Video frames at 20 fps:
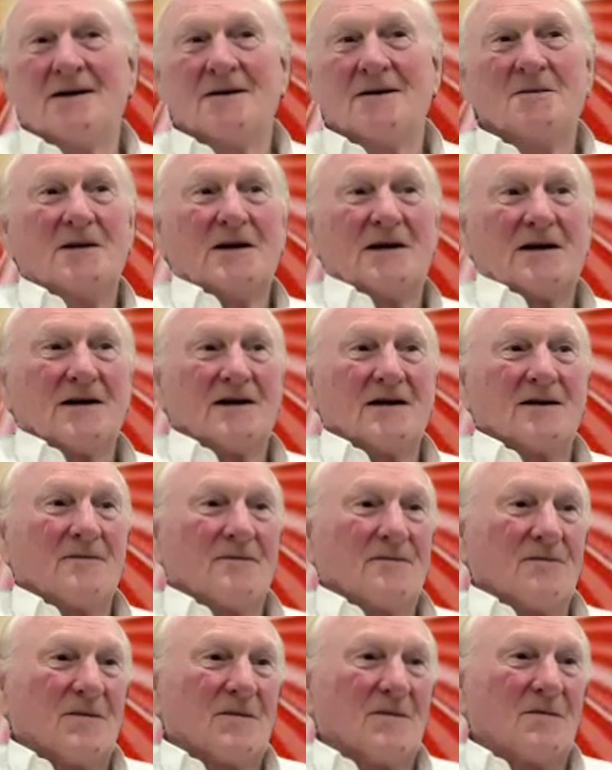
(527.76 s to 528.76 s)
but
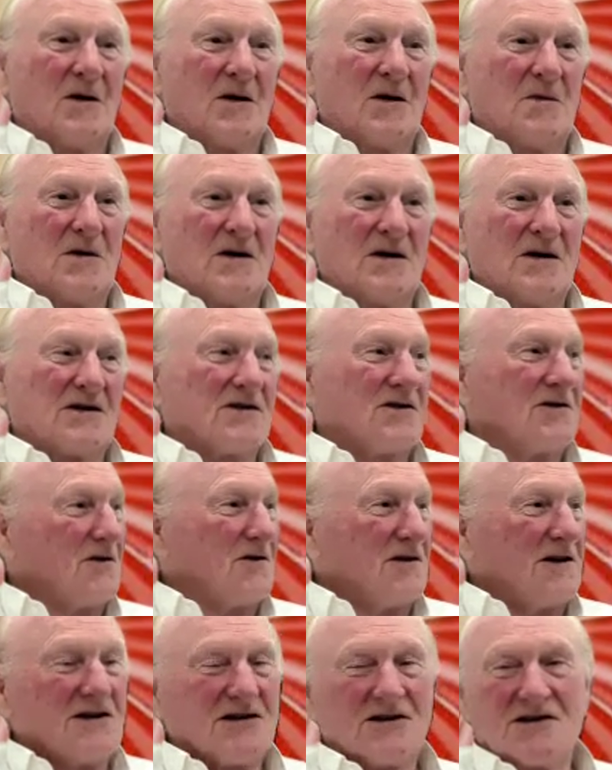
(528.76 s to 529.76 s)
maybe it's not
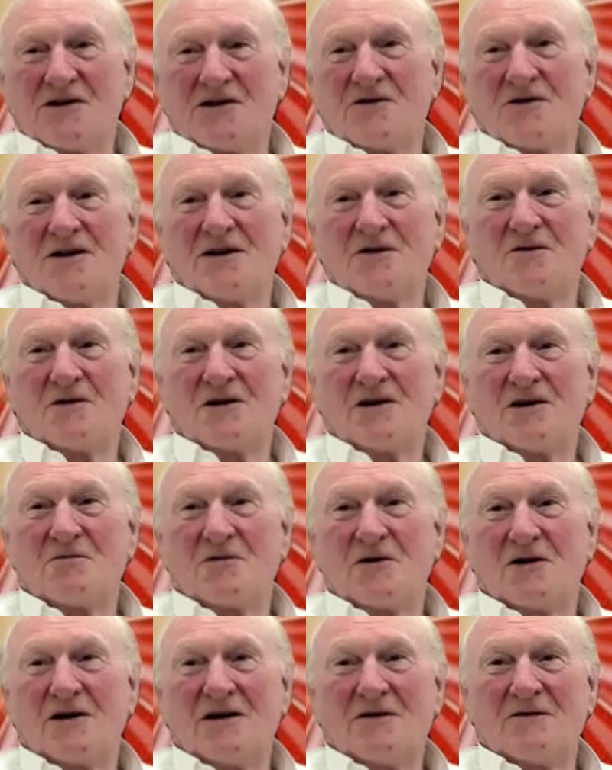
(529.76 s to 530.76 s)
necessarily what you
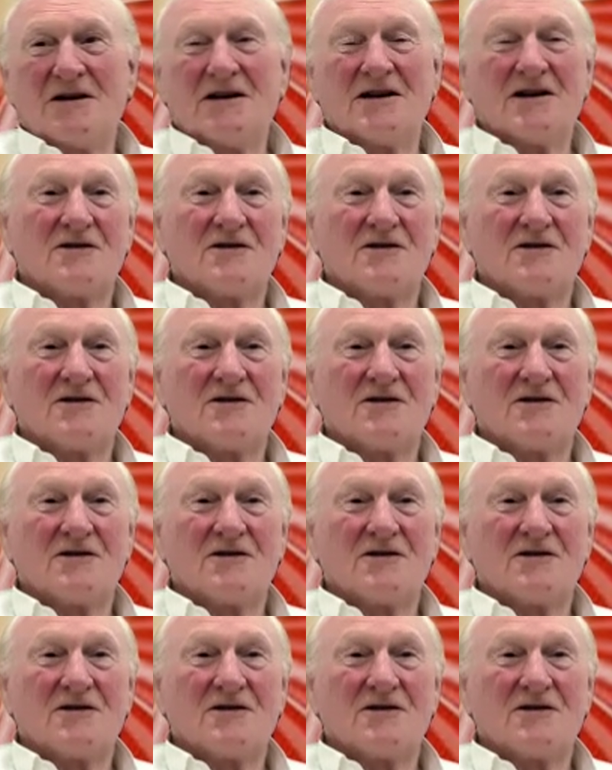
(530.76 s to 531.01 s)
believe either,